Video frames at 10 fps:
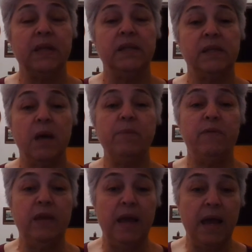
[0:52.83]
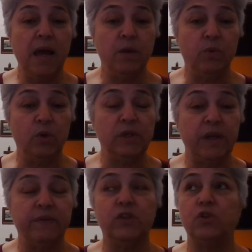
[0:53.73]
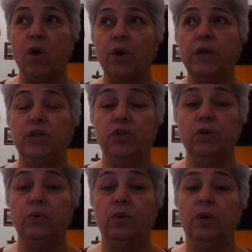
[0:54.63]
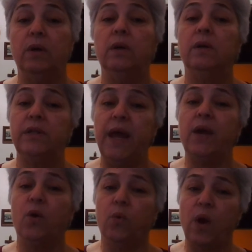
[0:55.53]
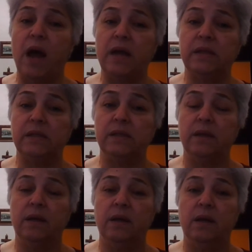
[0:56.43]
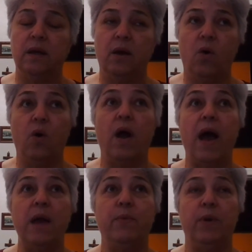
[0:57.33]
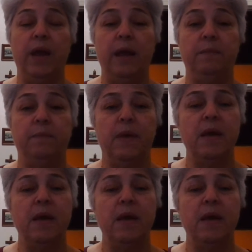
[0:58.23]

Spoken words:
Some of the animals have started to take a rest or hibernate.